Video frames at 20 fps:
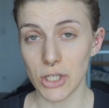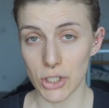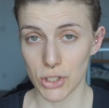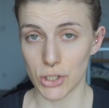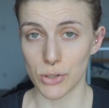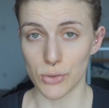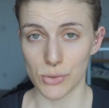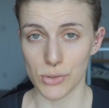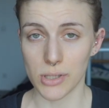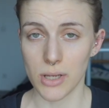
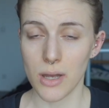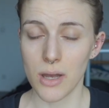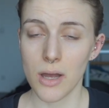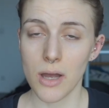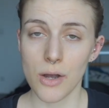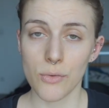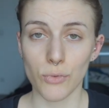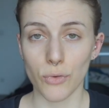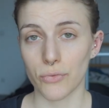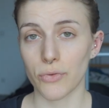issues
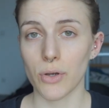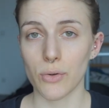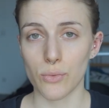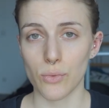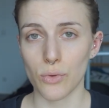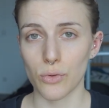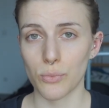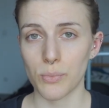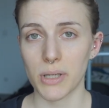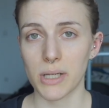with their
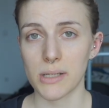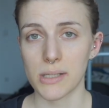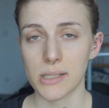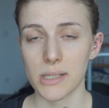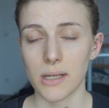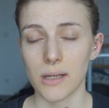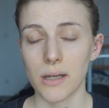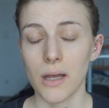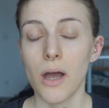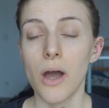Rook
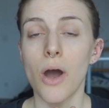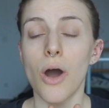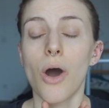piercing.